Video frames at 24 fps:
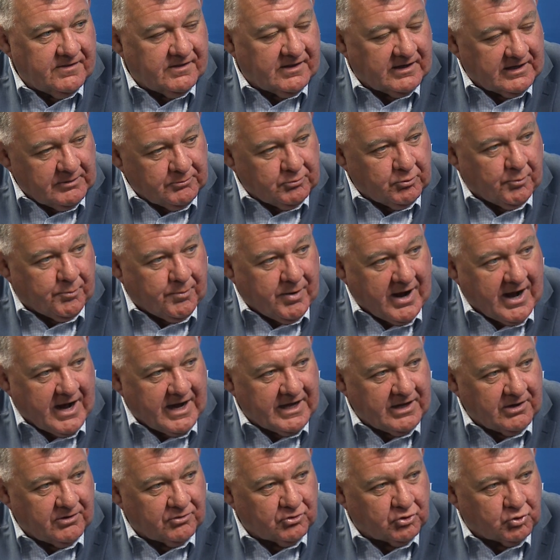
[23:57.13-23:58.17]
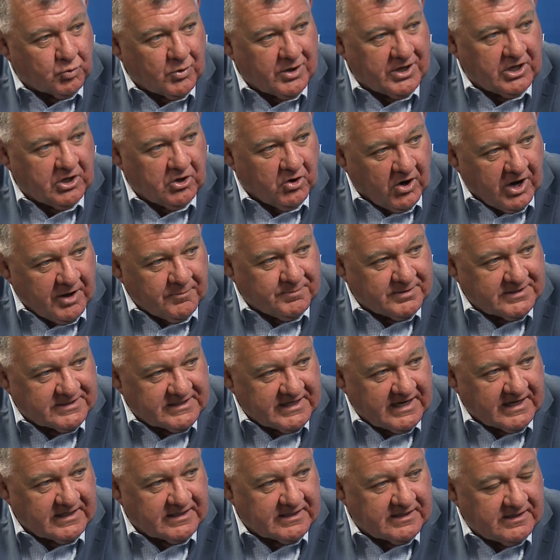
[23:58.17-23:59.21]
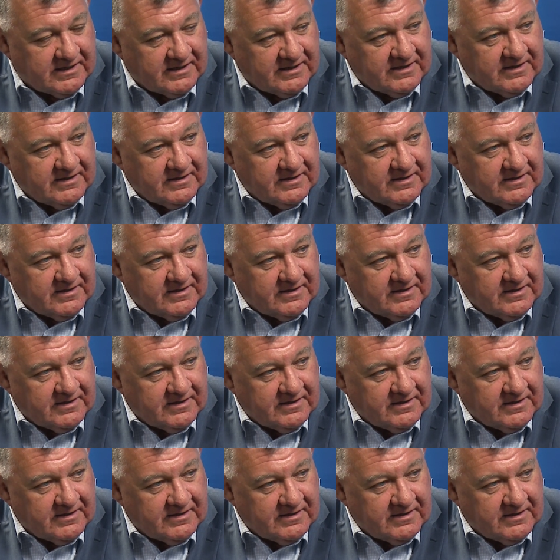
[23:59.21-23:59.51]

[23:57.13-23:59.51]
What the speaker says: the Liberal Party on 29%,